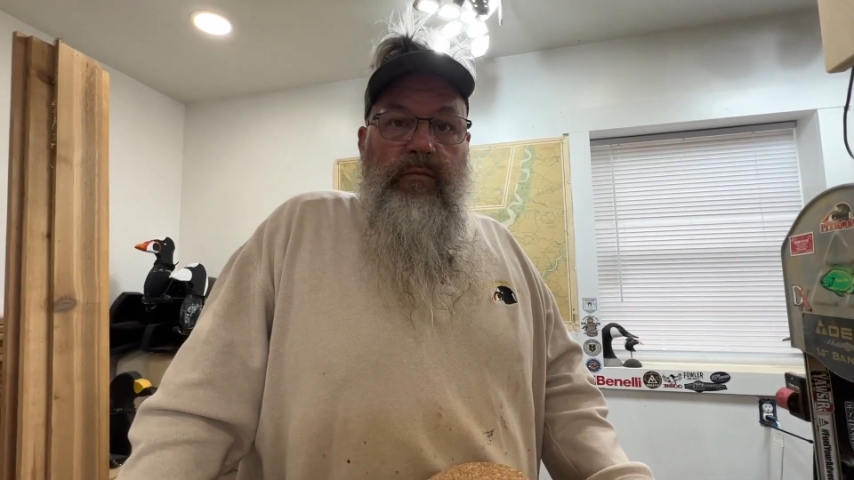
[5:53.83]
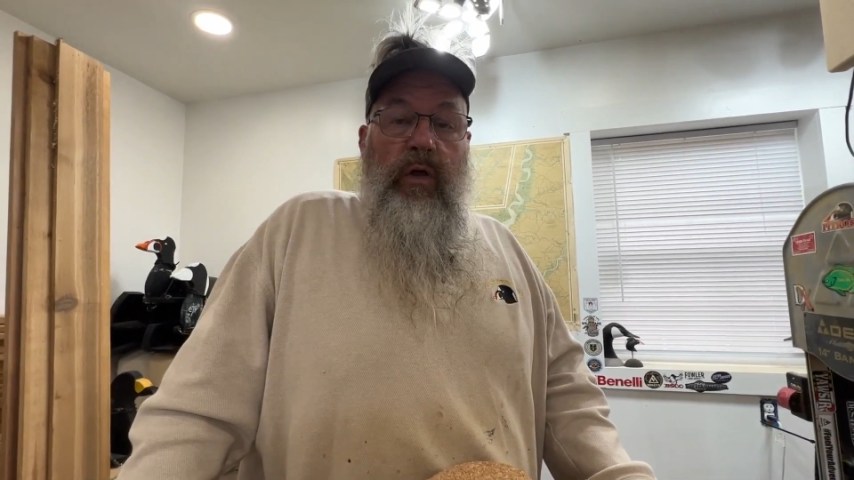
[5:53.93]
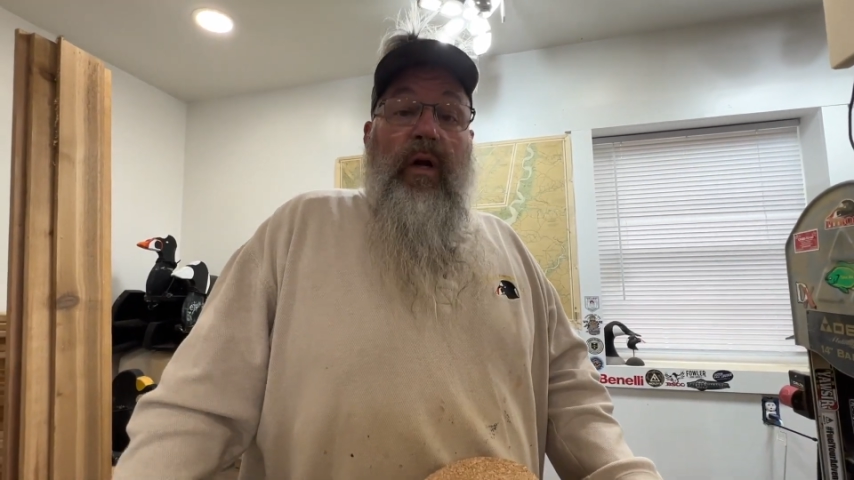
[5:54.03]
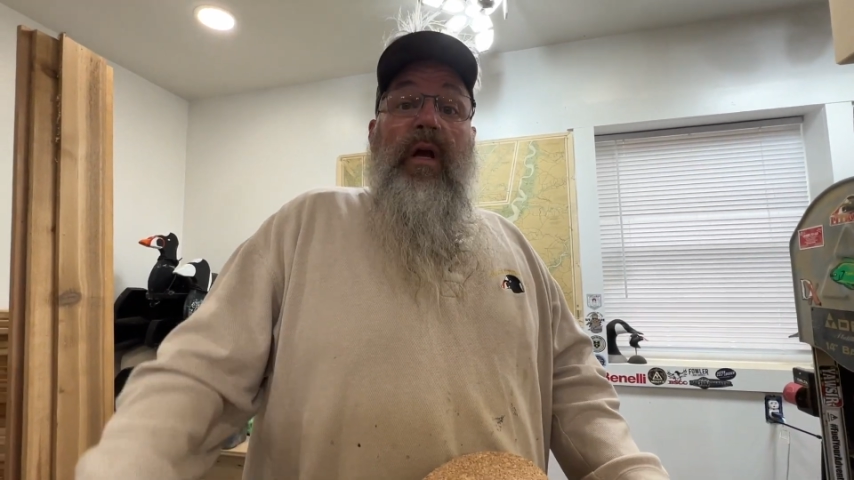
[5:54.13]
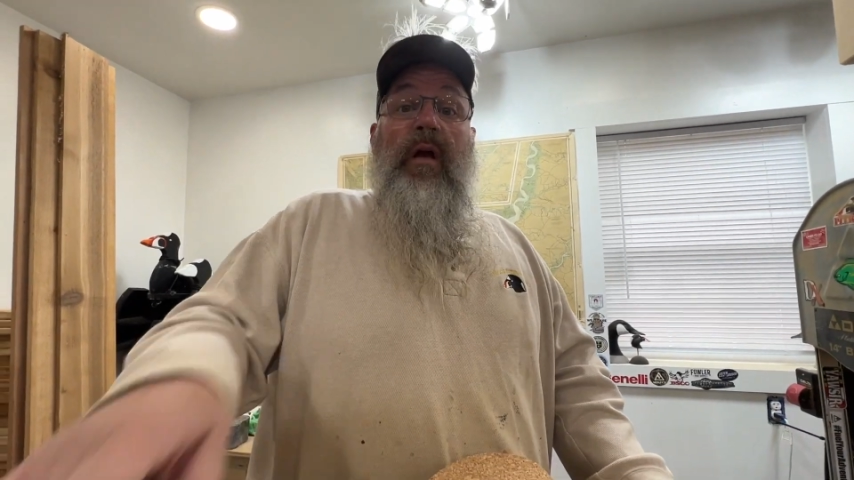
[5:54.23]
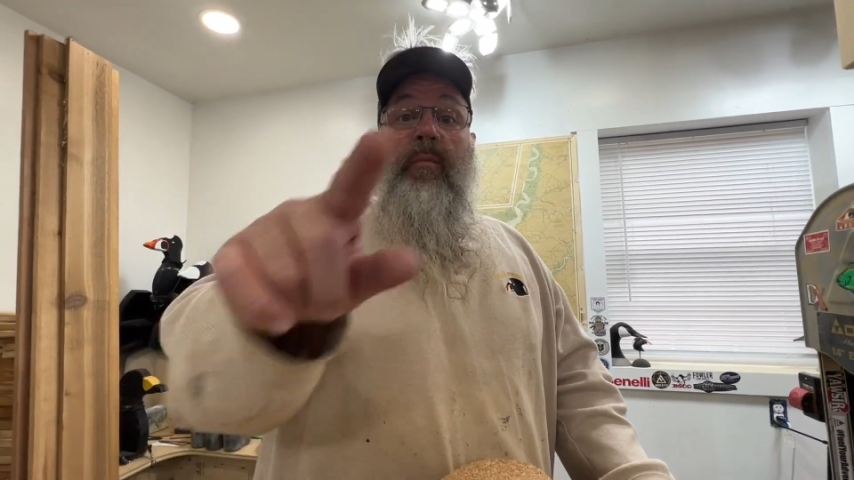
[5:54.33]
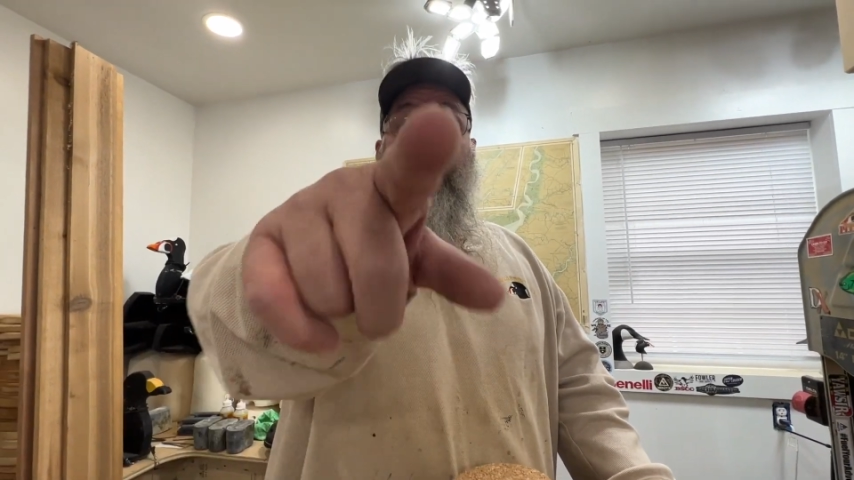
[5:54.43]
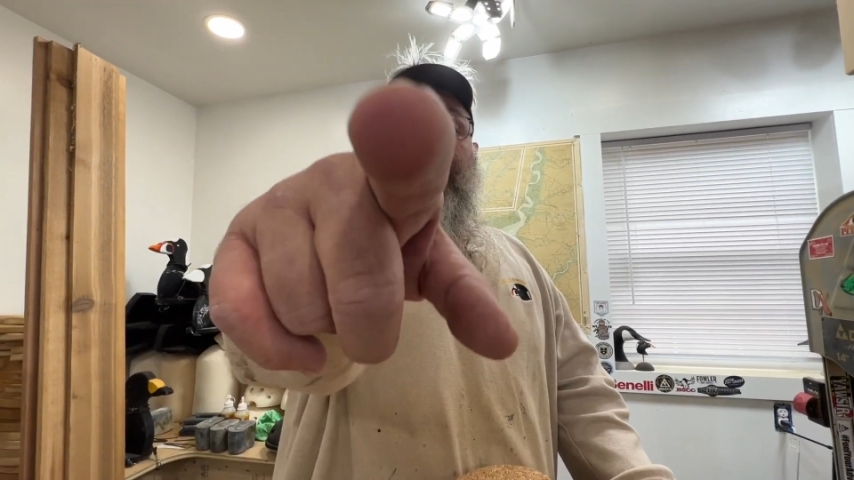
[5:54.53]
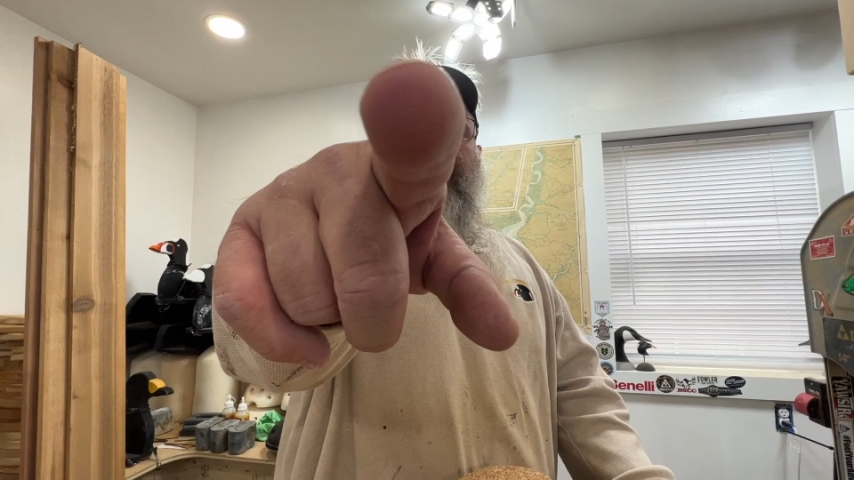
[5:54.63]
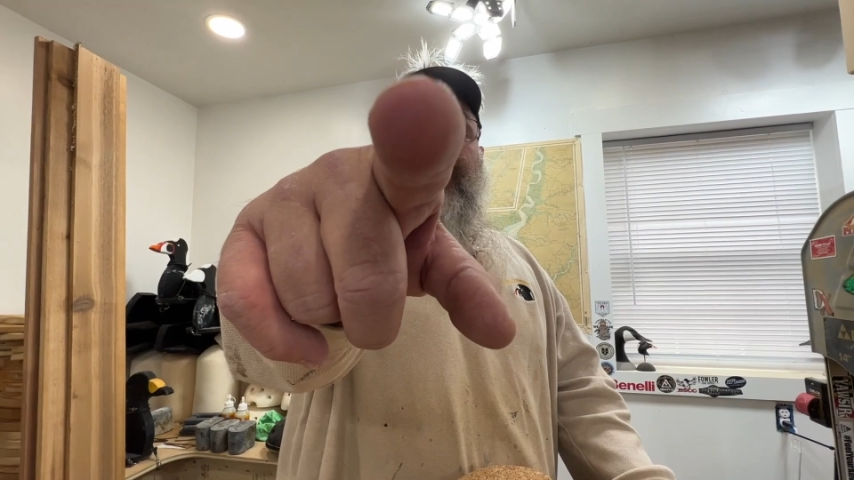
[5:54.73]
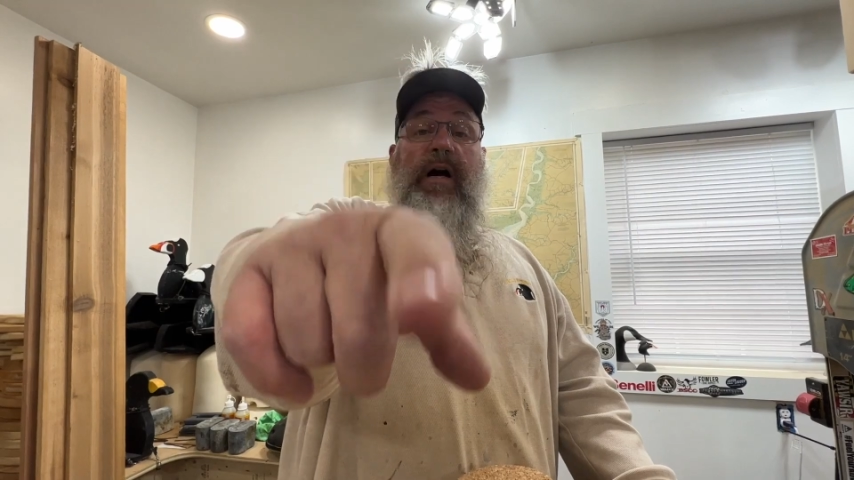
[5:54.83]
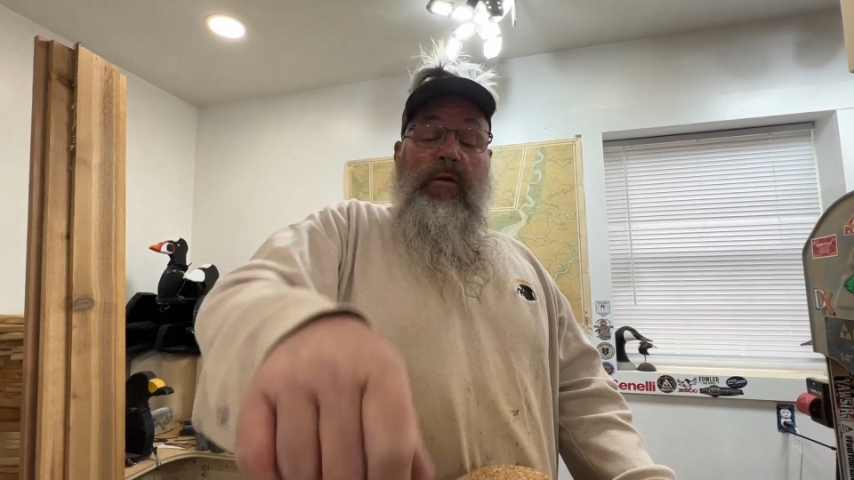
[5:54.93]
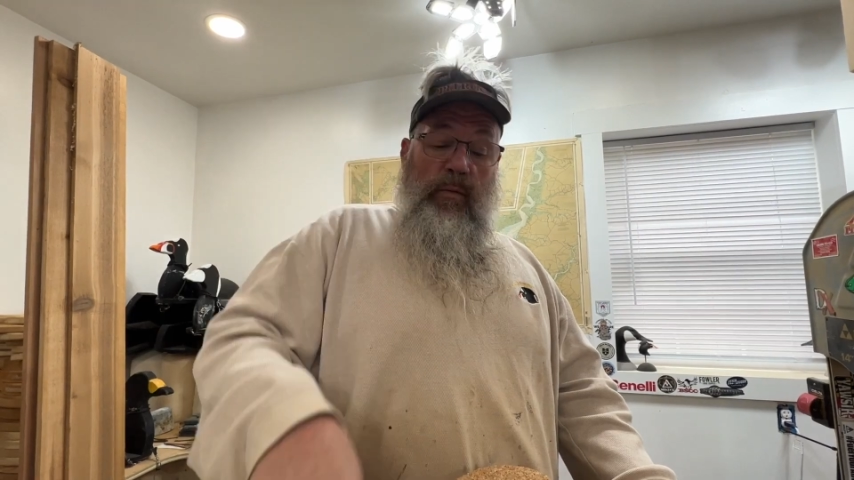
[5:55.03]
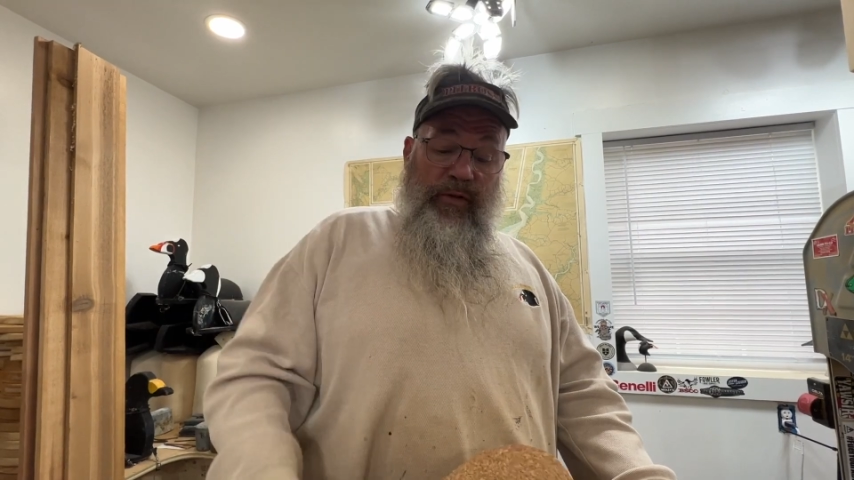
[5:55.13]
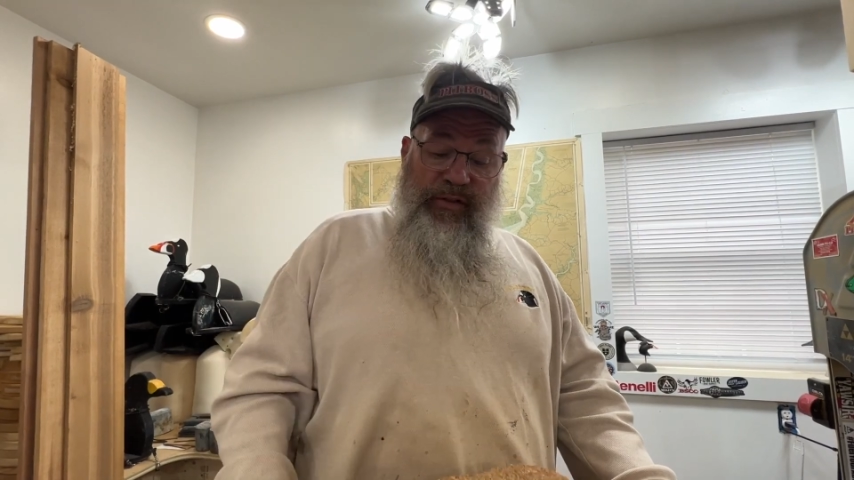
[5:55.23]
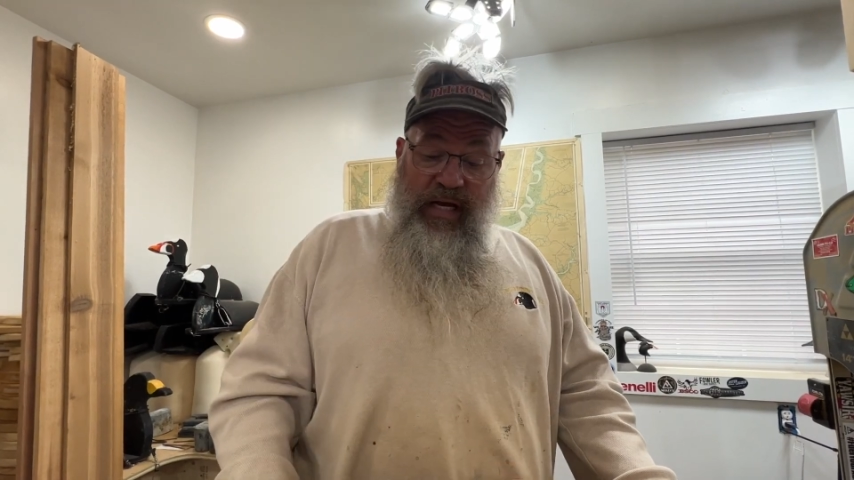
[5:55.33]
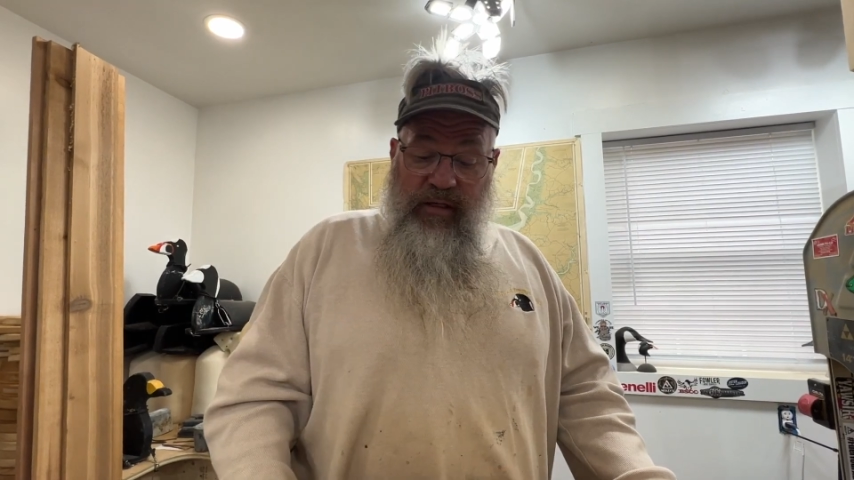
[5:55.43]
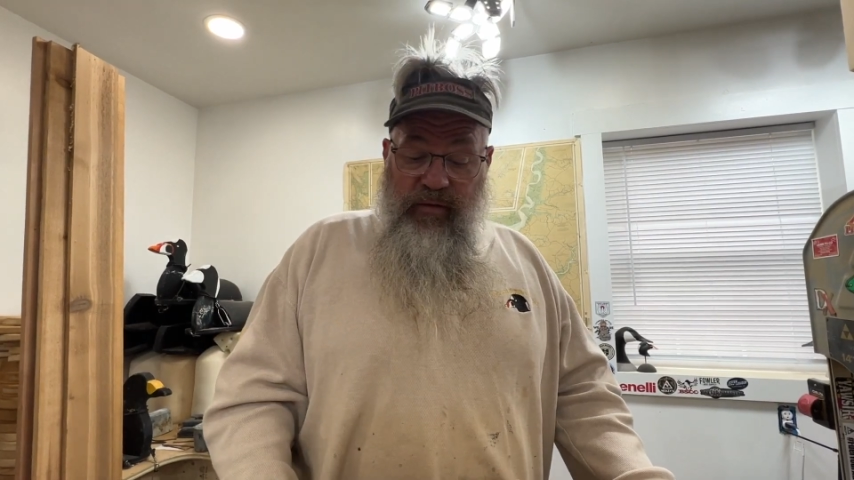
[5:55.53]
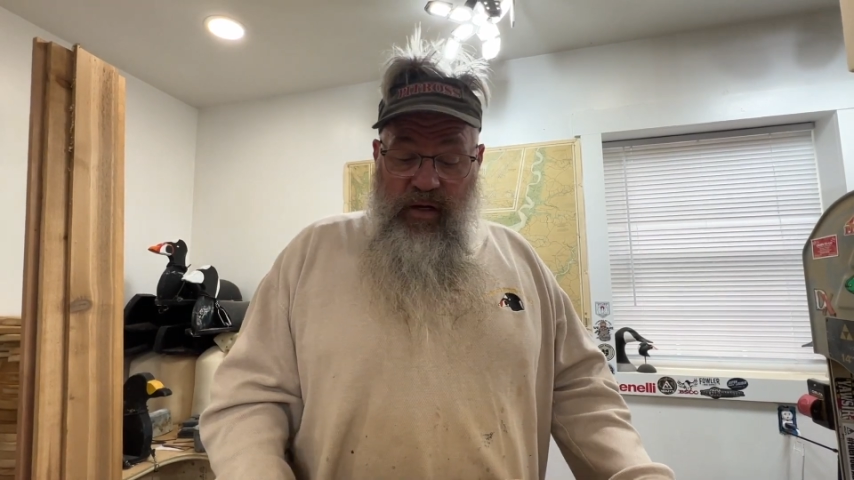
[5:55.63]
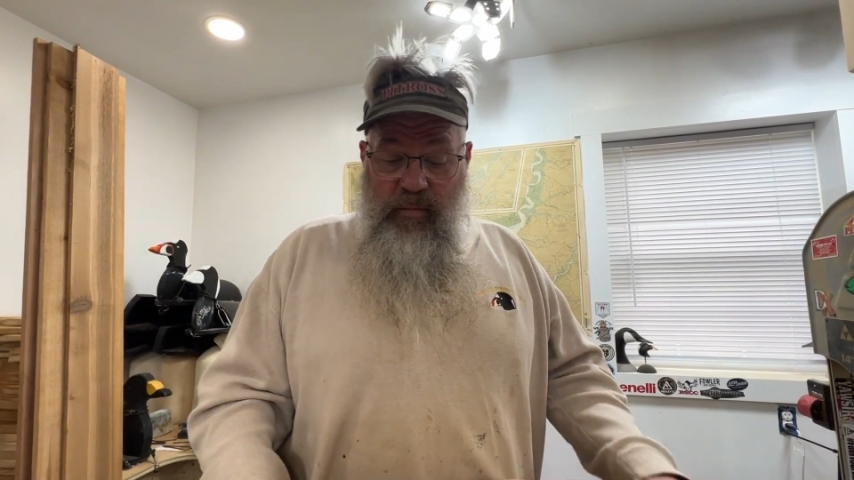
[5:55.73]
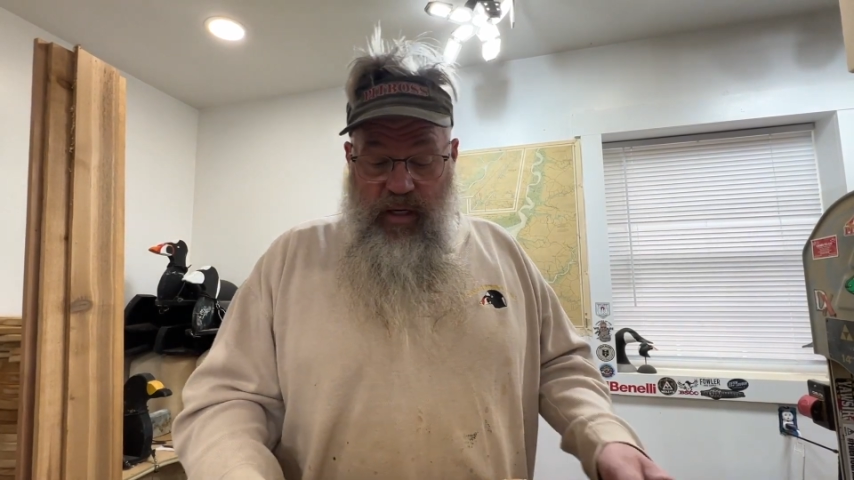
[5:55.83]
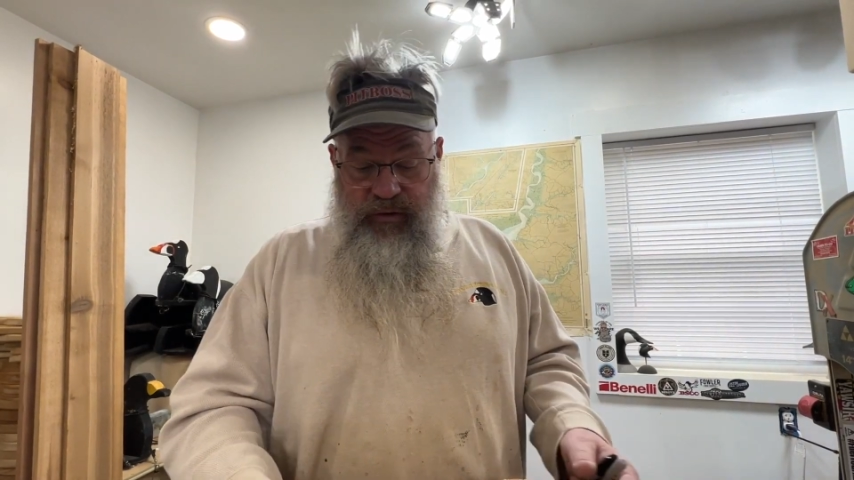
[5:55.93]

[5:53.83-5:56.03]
All right. Appreciate you following along with us. Thank you very much.